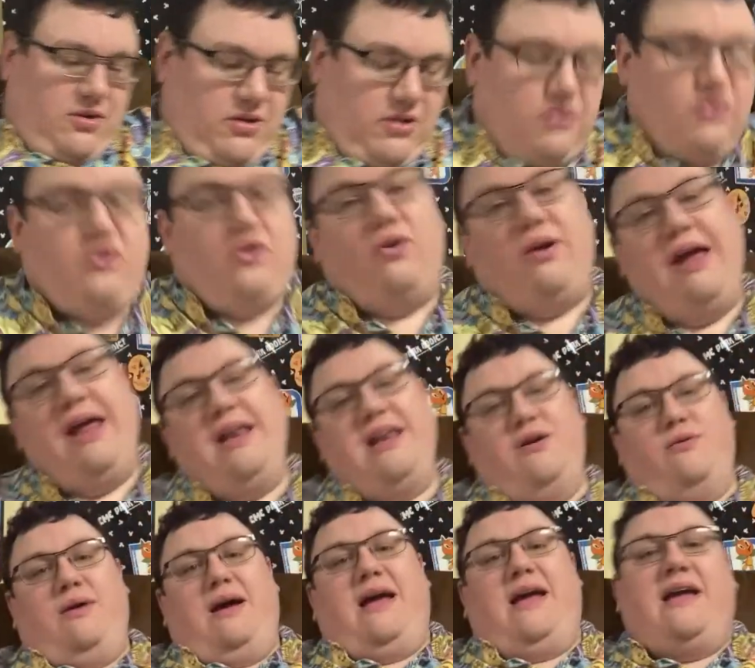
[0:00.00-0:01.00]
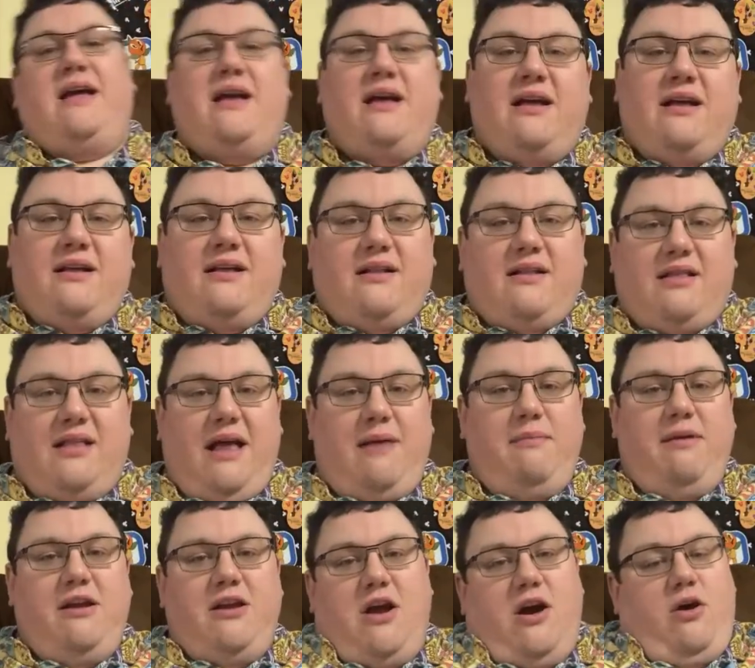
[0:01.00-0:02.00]
So anyway, let me
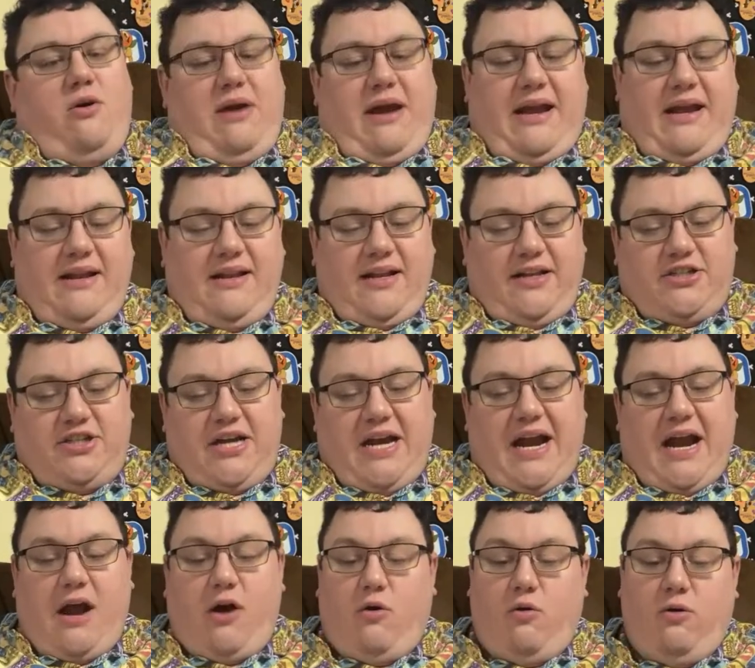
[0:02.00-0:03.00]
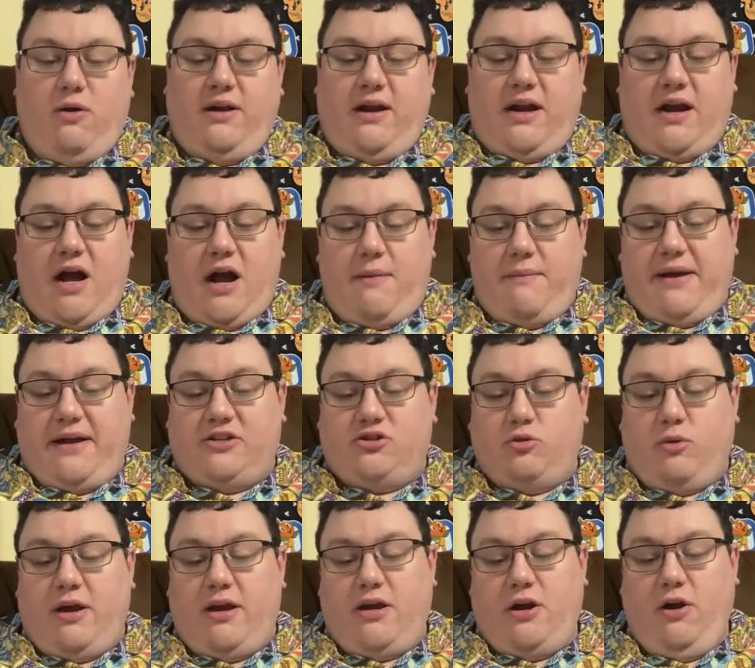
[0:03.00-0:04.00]
know in the chat or in the comments
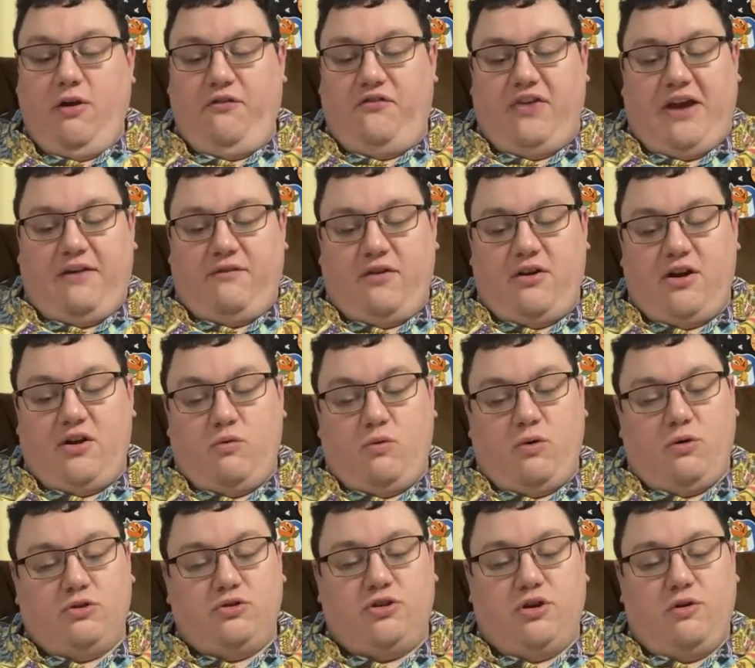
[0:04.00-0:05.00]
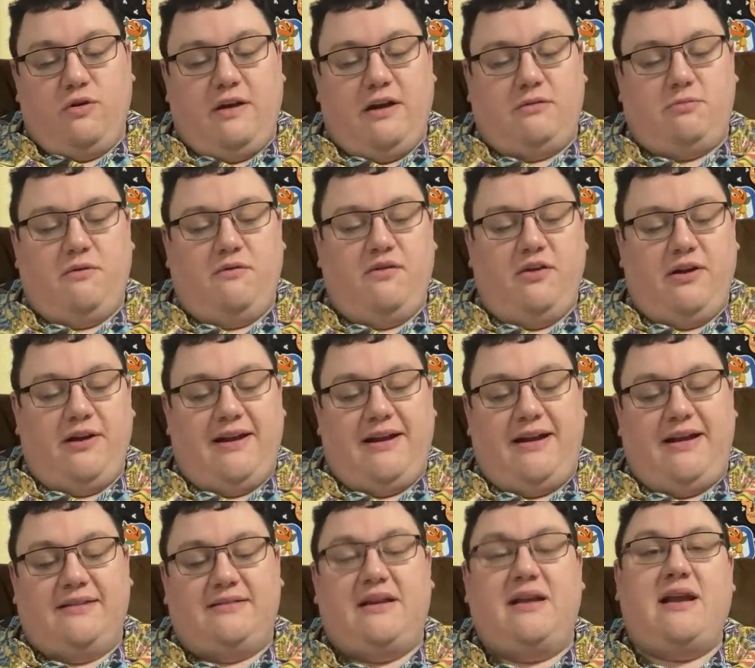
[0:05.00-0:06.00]
what your favorite World Showcase Pavilion
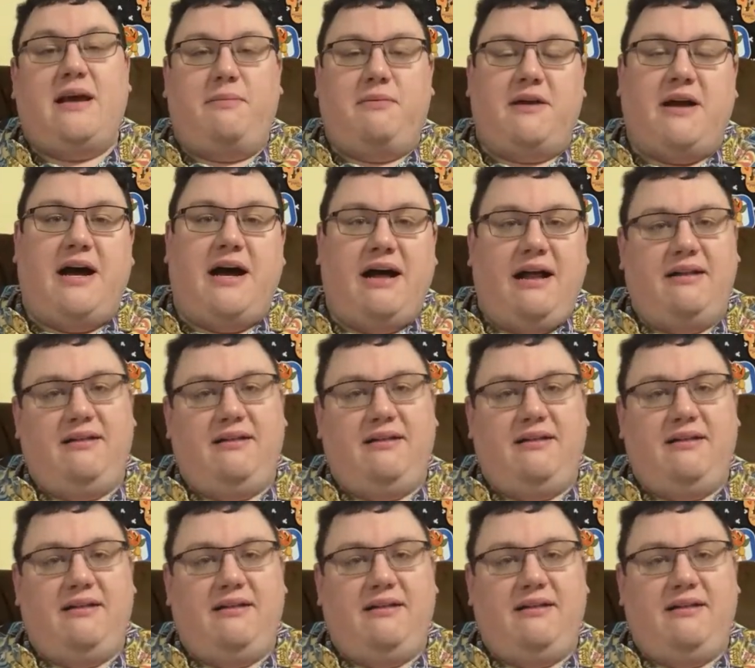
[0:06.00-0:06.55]
is at Epcot.